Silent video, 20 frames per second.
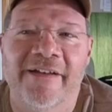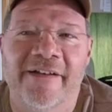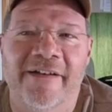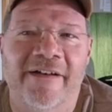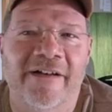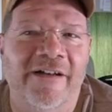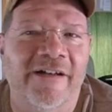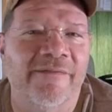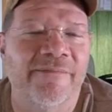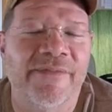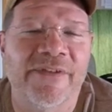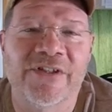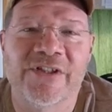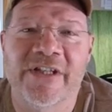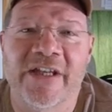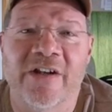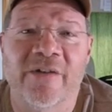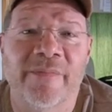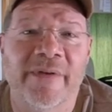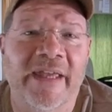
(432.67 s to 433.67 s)
um, the
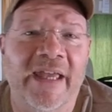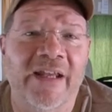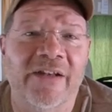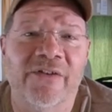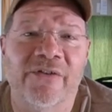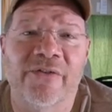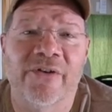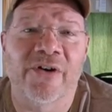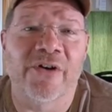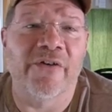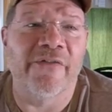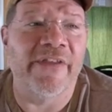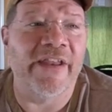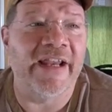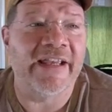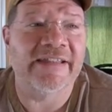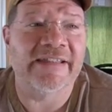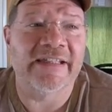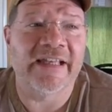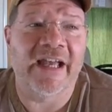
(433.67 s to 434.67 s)
channel began to grow, and the
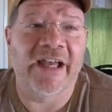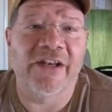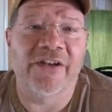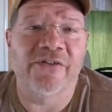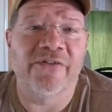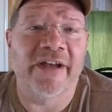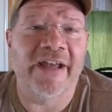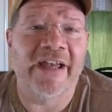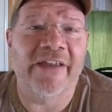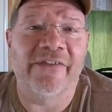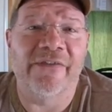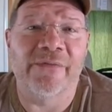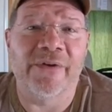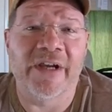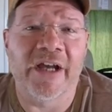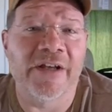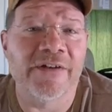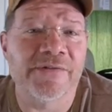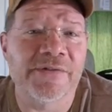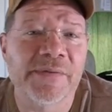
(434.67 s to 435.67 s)
next thing I knew, I had
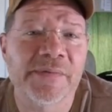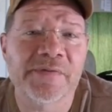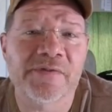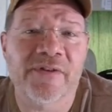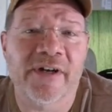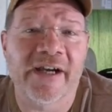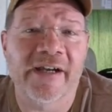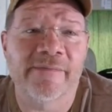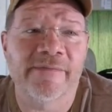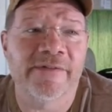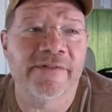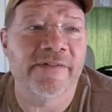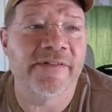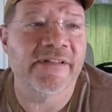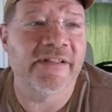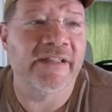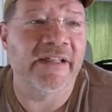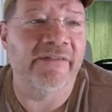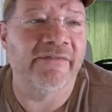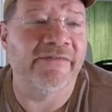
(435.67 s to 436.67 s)
300
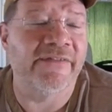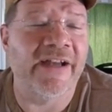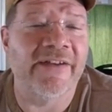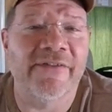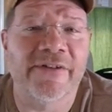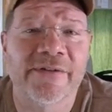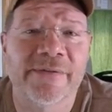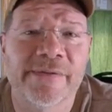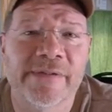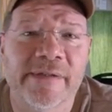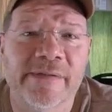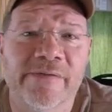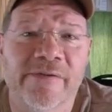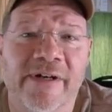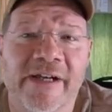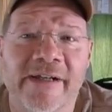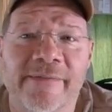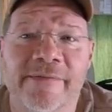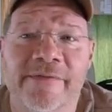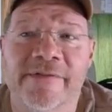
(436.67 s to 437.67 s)
subscribers, and then 500
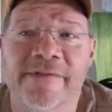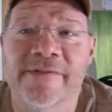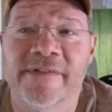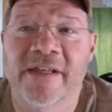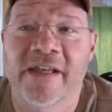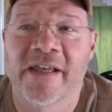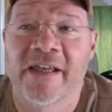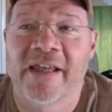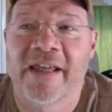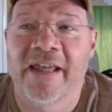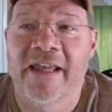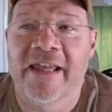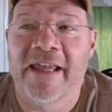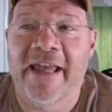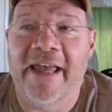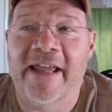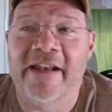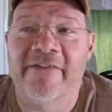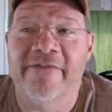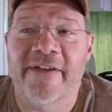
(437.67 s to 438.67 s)
subscribers,
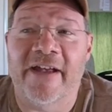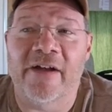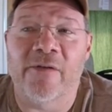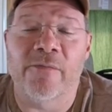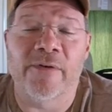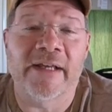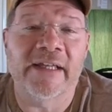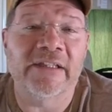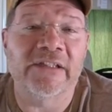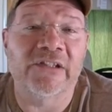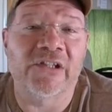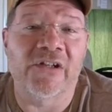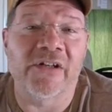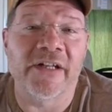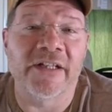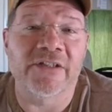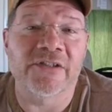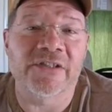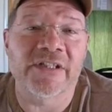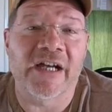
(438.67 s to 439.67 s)
and in fact, when I
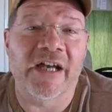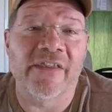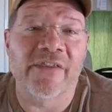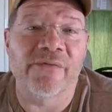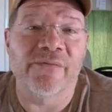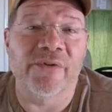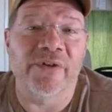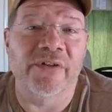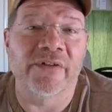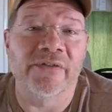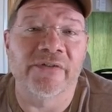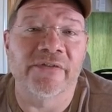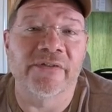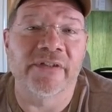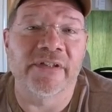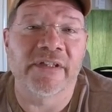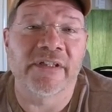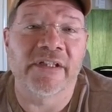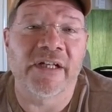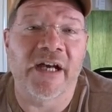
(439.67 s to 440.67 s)
launched on the
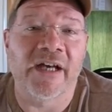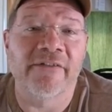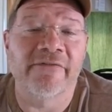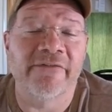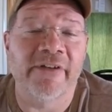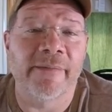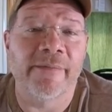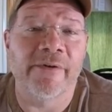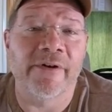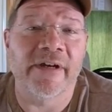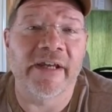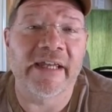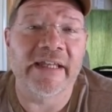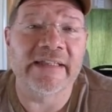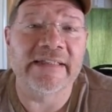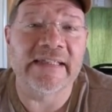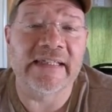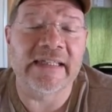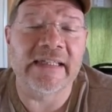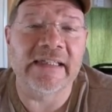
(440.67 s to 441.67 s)
road on February
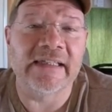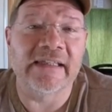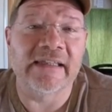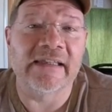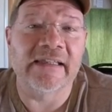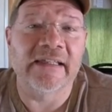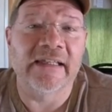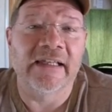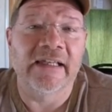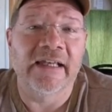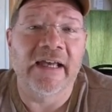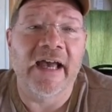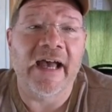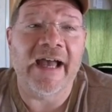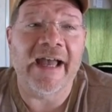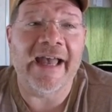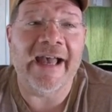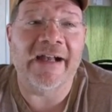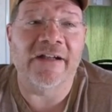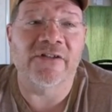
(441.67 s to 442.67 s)
18th,
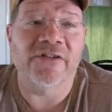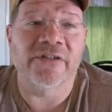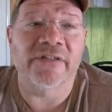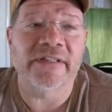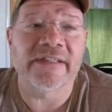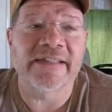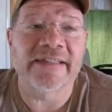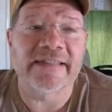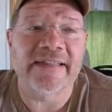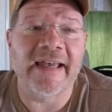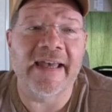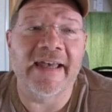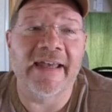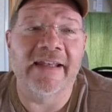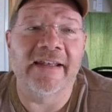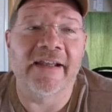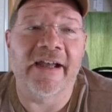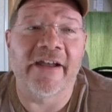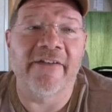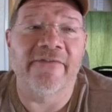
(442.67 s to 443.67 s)
I actually
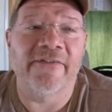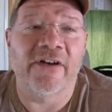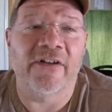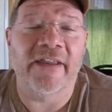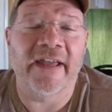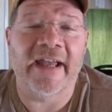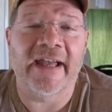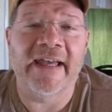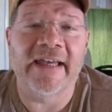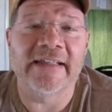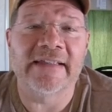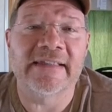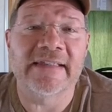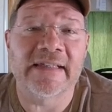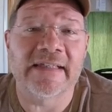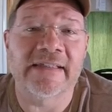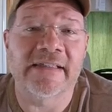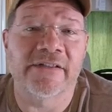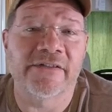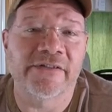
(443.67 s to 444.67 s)
said I felt like I had
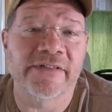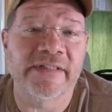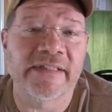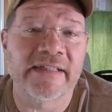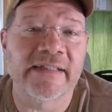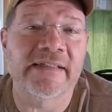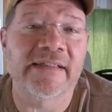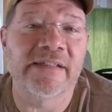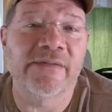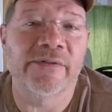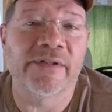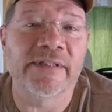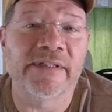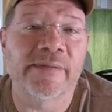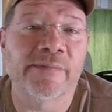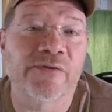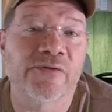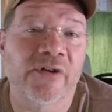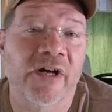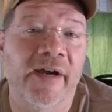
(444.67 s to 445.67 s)
661
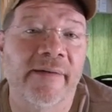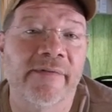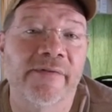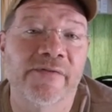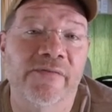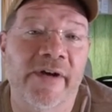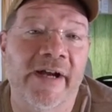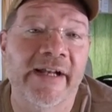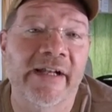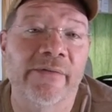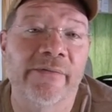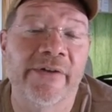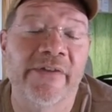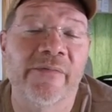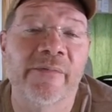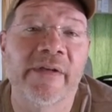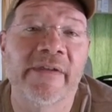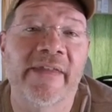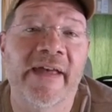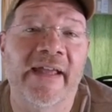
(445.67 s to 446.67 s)
subscribers riding
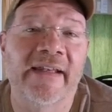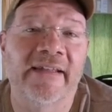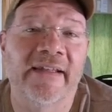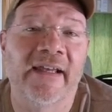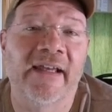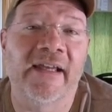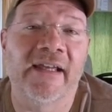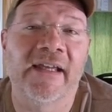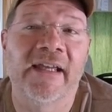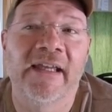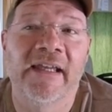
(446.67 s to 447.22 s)
with me that day